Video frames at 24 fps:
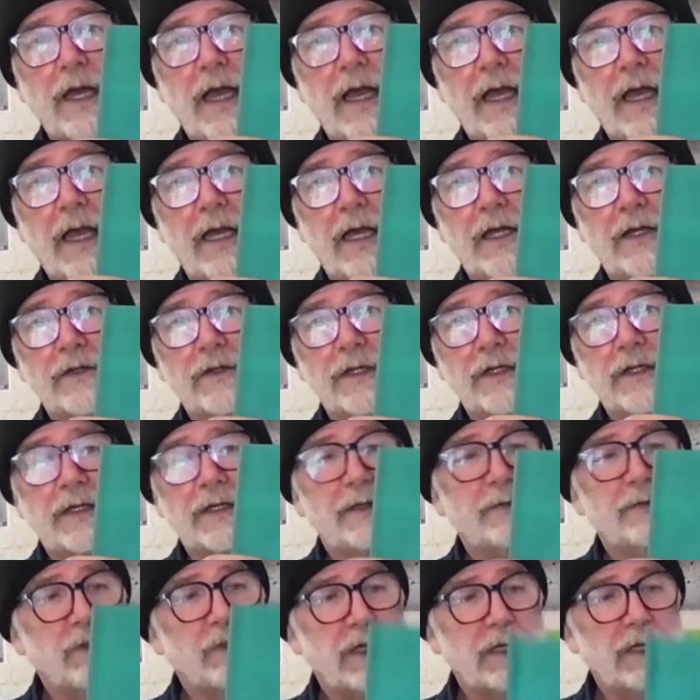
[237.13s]
And
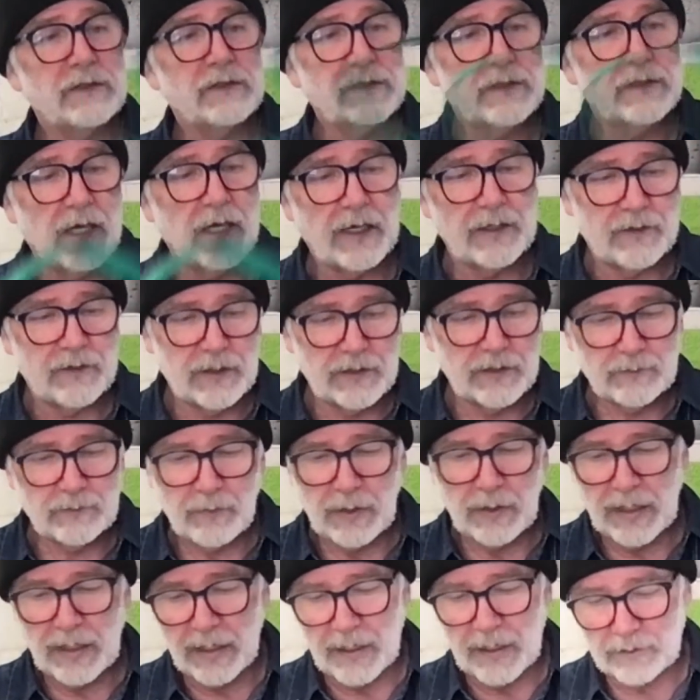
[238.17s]
inside these
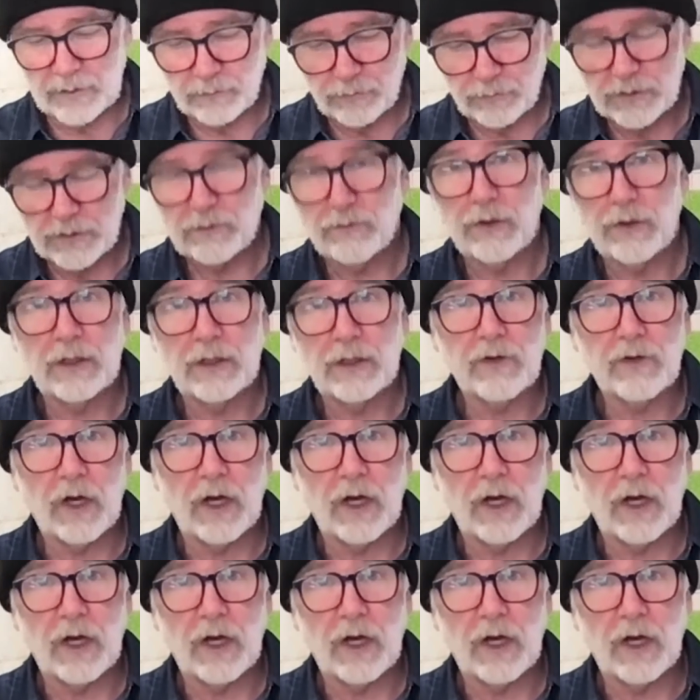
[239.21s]
bags, which you will have